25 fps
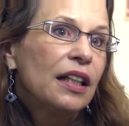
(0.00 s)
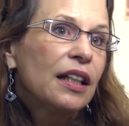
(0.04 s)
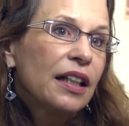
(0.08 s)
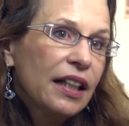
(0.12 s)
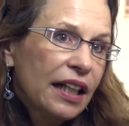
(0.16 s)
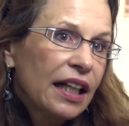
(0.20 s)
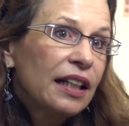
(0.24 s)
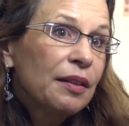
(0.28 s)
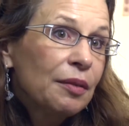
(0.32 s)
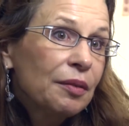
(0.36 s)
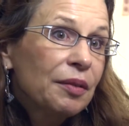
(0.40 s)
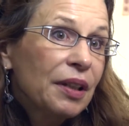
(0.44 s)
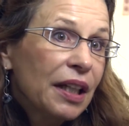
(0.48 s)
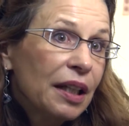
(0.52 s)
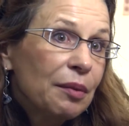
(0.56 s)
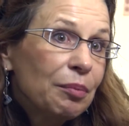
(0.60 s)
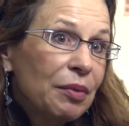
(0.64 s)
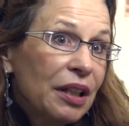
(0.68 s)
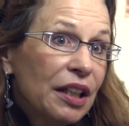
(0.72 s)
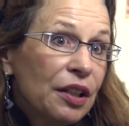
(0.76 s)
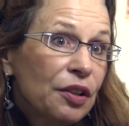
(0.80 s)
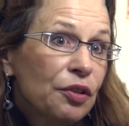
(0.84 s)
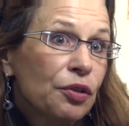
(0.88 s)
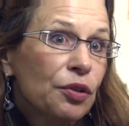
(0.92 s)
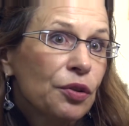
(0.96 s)
can
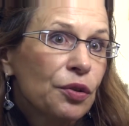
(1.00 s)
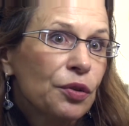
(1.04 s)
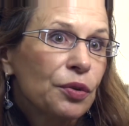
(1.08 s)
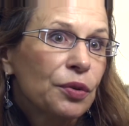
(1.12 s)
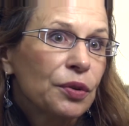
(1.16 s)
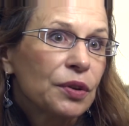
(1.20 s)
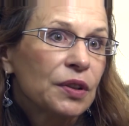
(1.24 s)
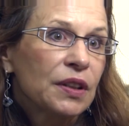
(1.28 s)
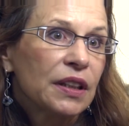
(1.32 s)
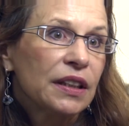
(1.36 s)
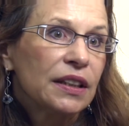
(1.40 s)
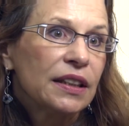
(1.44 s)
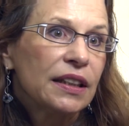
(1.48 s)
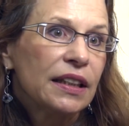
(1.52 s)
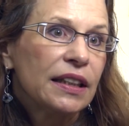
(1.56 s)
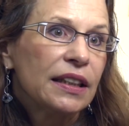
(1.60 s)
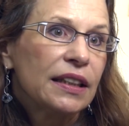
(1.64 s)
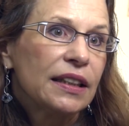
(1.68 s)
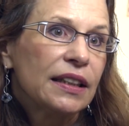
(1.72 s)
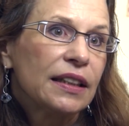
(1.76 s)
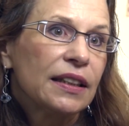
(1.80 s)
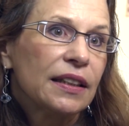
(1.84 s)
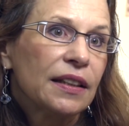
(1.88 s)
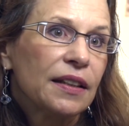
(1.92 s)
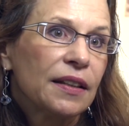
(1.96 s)
be introduced in
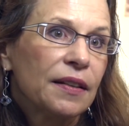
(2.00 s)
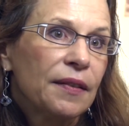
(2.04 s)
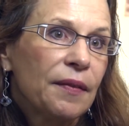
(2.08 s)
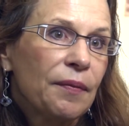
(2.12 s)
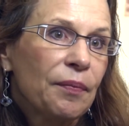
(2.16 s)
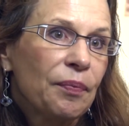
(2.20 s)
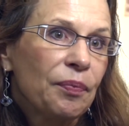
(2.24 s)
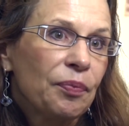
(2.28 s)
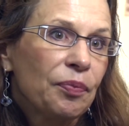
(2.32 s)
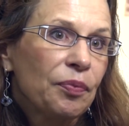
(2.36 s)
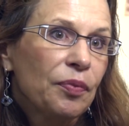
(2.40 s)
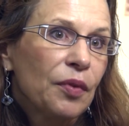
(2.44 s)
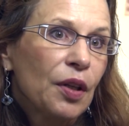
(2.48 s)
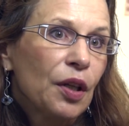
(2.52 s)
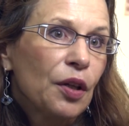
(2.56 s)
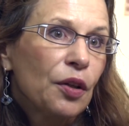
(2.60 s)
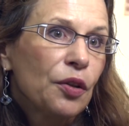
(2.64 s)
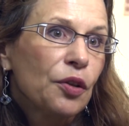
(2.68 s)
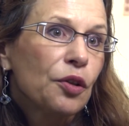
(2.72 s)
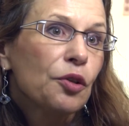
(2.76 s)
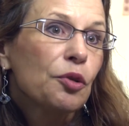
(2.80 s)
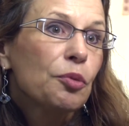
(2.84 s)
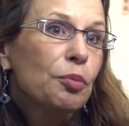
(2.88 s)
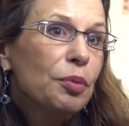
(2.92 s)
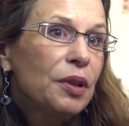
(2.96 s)
these
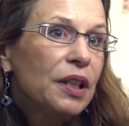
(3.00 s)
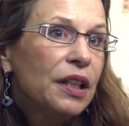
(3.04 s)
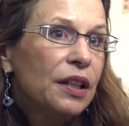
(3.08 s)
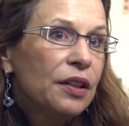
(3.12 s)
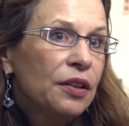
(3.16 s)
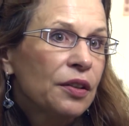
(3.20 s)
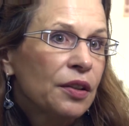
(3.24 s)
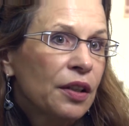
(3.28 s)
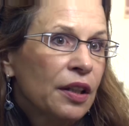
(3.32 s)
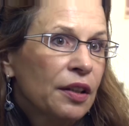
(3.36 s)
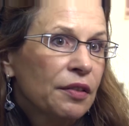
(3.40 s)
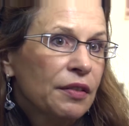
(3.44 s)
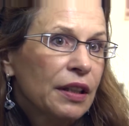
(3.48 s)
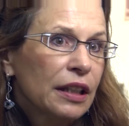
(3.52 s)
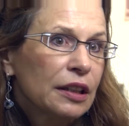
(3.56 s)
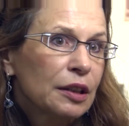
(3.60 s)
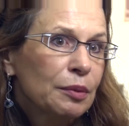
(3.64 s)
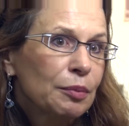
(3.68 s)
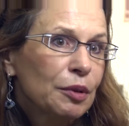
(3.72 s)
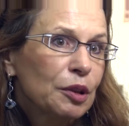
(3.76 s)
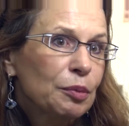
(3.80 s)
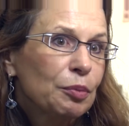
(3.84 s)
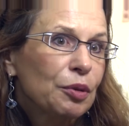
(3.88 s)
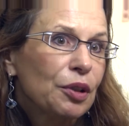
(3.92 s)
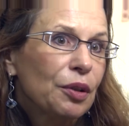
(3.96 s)
European
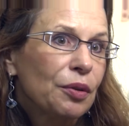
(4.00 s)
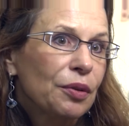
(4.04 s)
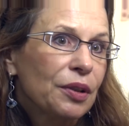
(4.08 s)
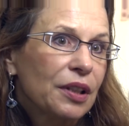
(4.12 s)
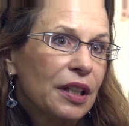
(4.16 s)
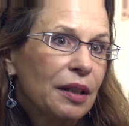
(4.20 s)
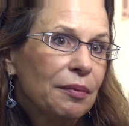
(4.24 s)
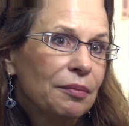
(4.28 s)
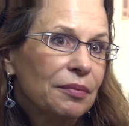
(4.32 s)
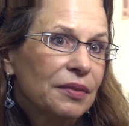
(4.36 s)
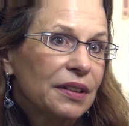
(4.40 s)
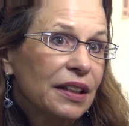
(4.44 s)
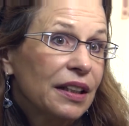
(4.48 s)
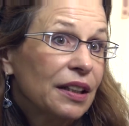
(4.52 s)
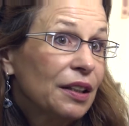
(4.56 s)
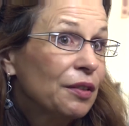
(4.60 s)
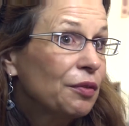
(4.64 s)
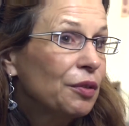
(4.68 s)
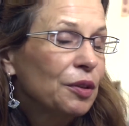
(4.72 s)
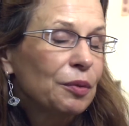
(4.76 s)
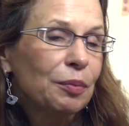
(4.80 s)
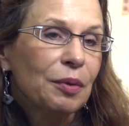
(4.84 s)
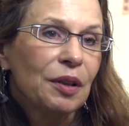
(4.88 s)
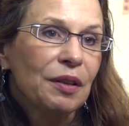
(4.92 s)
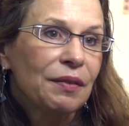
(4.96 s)
Erasmus programs, then
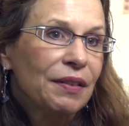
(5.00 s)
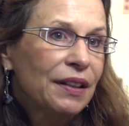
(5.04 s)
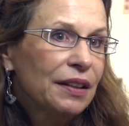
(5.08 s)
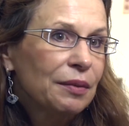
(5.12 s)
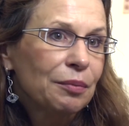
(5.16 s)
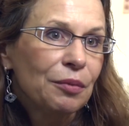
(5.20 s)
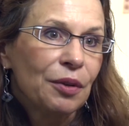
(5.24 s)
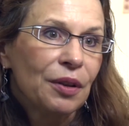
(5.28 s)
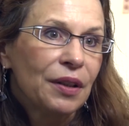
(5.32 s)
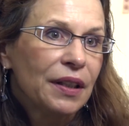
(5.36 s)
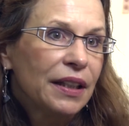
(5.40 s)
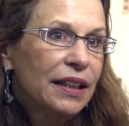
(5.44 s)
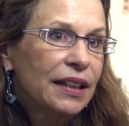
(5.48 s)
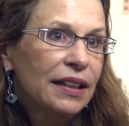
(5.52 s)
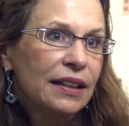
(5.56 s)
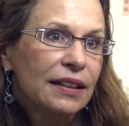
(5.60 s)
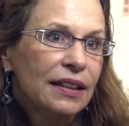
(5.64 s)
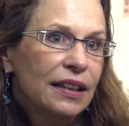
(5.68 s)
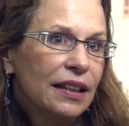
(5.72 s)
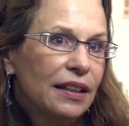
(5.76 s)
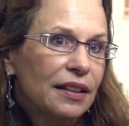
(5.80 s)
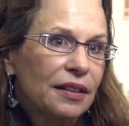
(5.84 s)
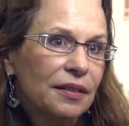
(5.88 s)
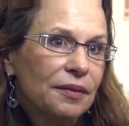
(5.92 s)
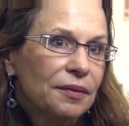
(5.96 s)
it would be quite more
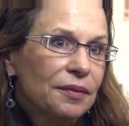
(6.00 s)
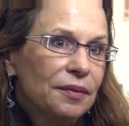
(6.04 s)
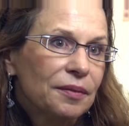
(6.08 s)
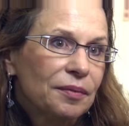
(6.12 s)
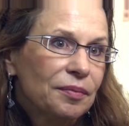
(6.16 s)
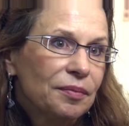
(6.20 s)
easier. Yeah.